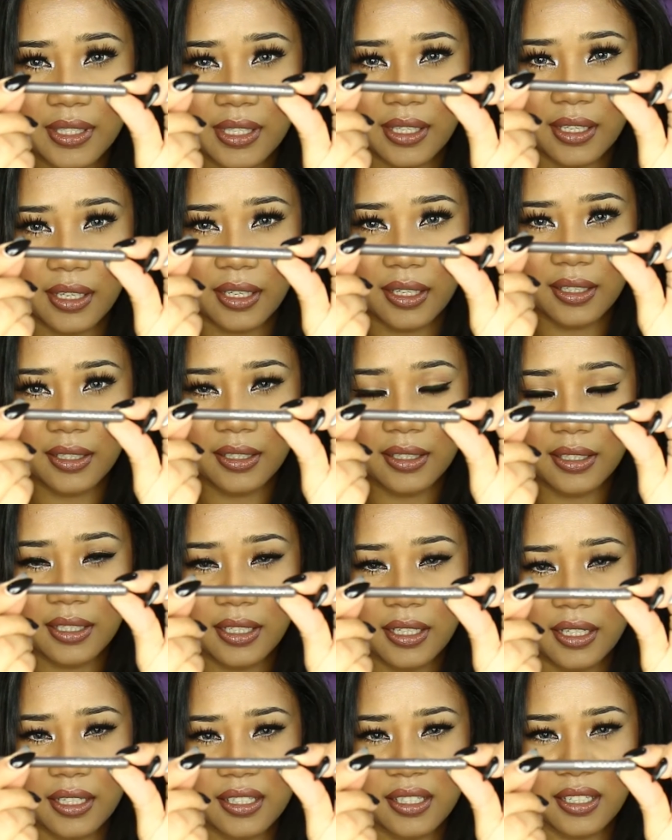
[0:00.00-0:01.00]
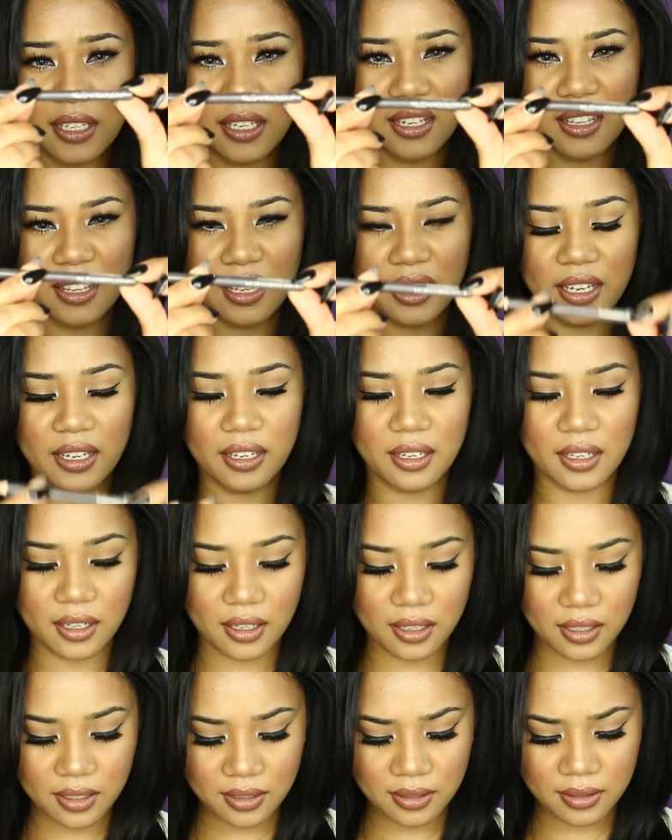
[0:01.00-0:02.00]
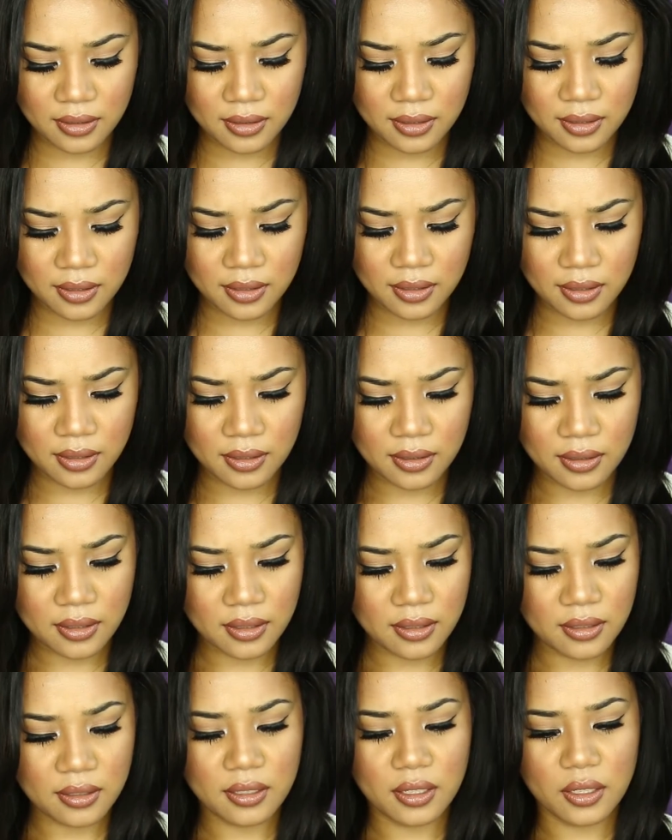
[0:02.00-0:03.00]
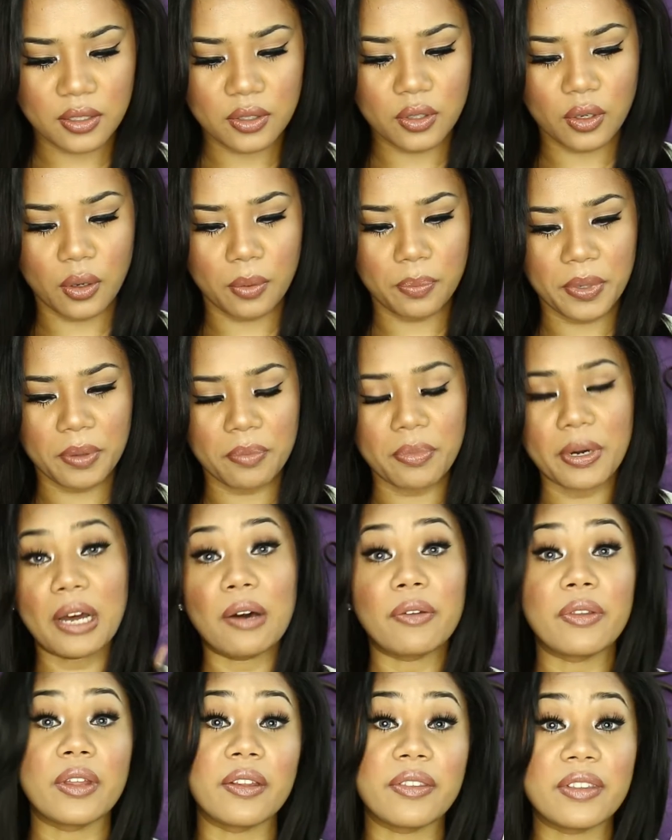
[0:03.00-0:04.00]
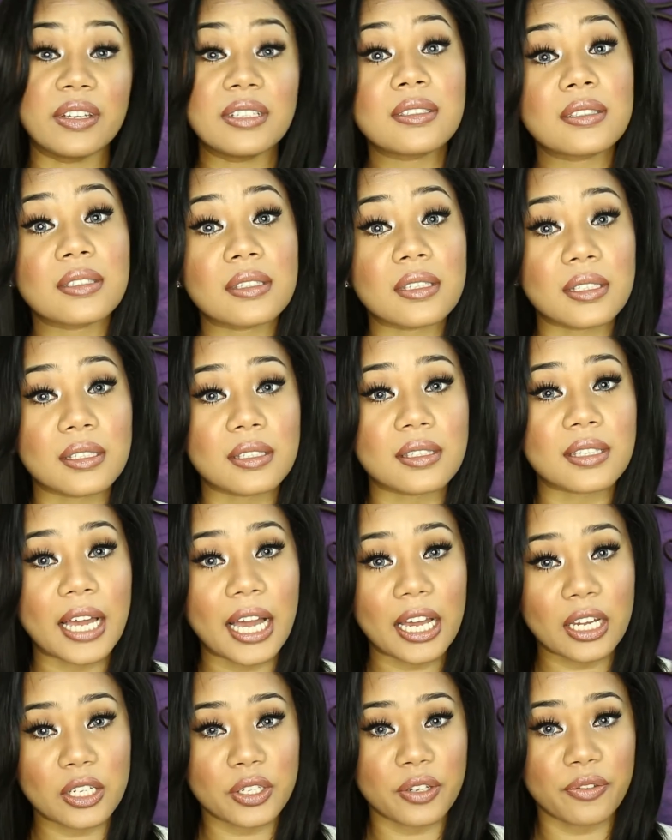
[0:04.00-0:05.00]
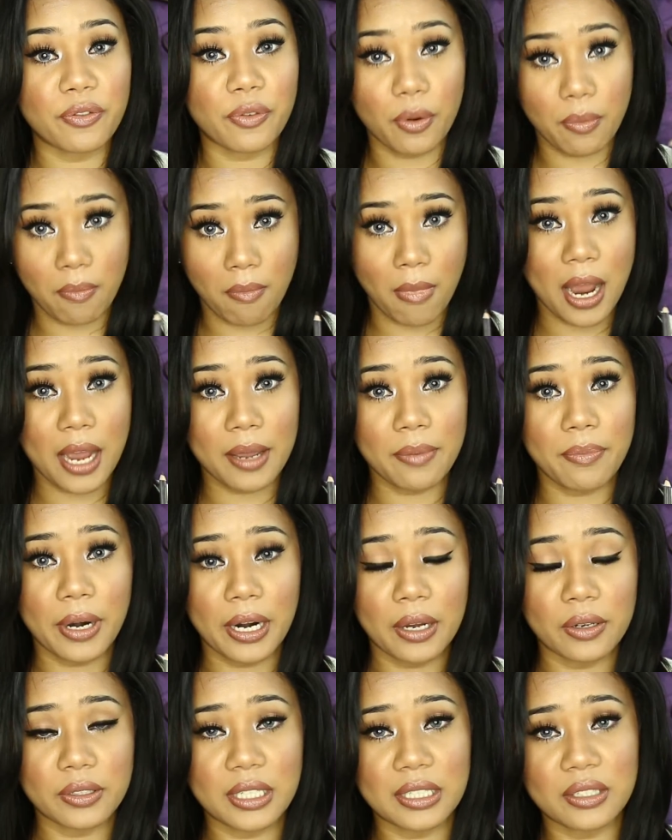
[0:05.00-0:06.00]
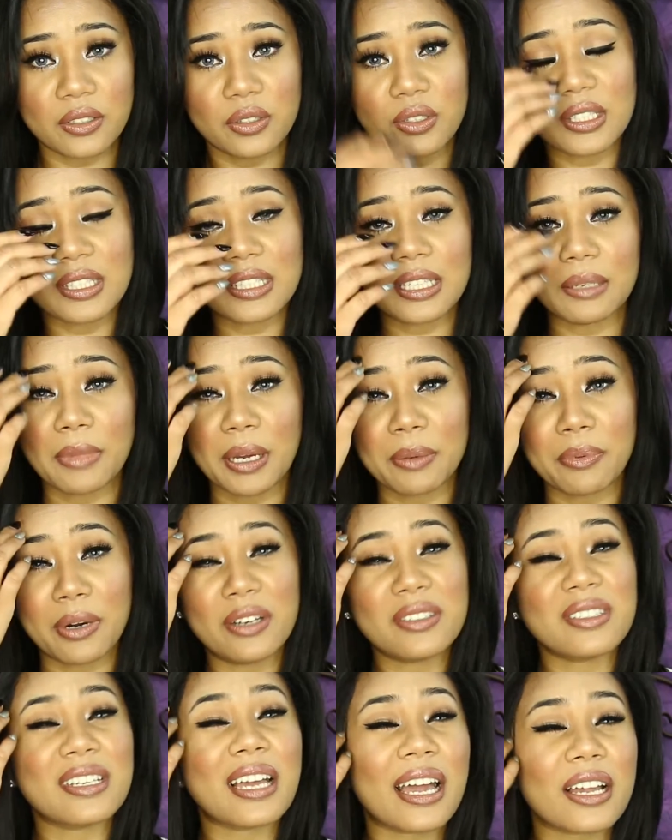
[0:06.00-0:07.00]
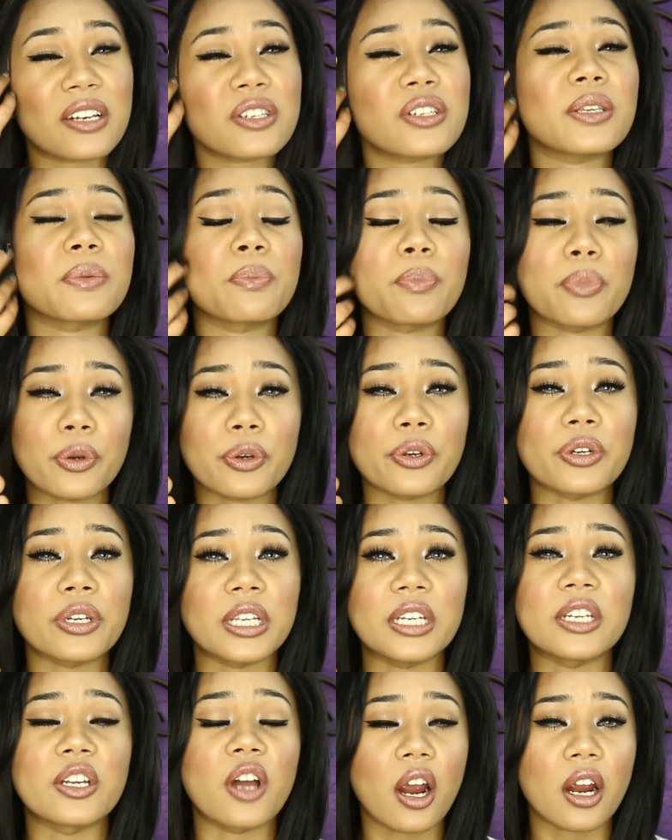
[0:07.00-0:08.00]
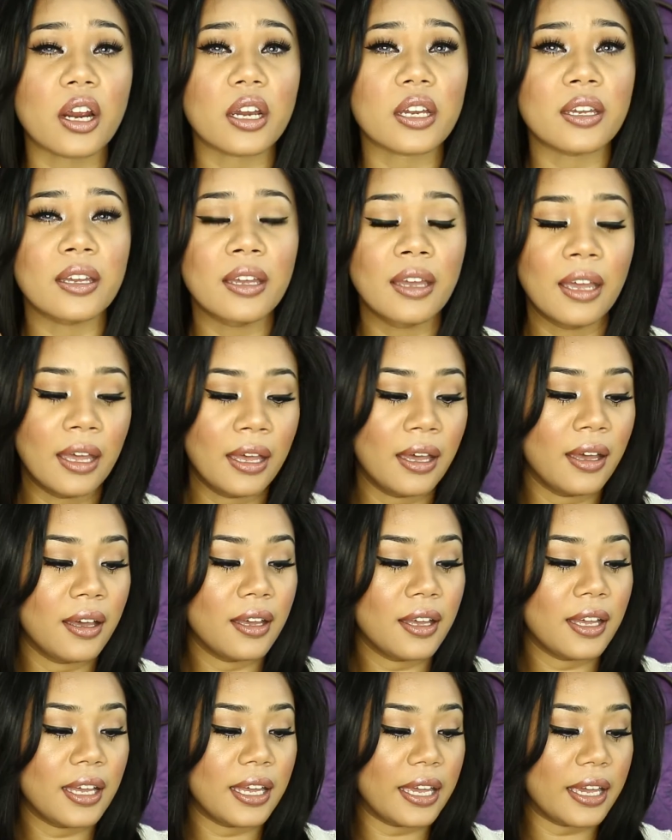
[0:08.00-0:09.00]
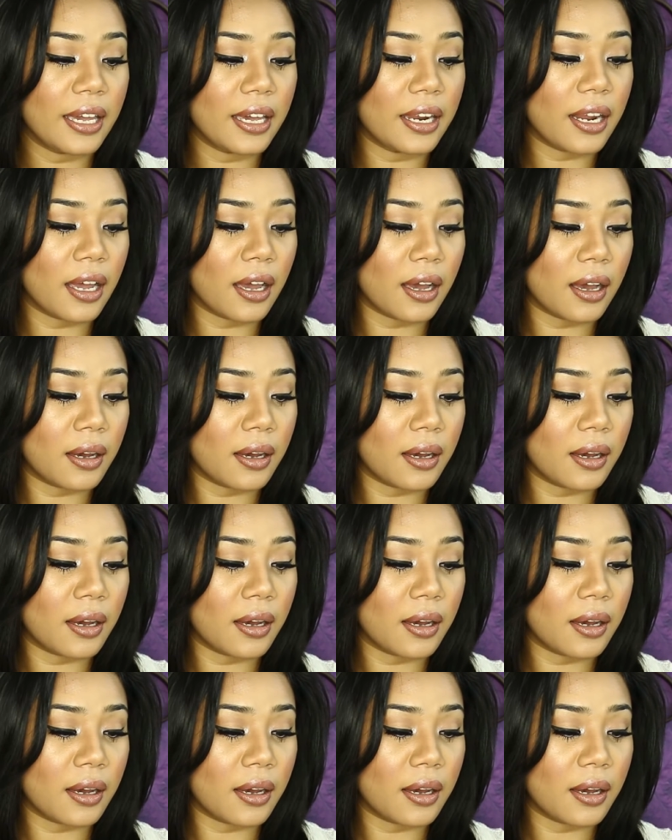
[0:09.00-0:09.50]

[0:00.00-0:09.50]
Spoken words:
See, it's in like a taupey brown. Now this is actually for my brows. As you can see, my brows are actually pretty dark and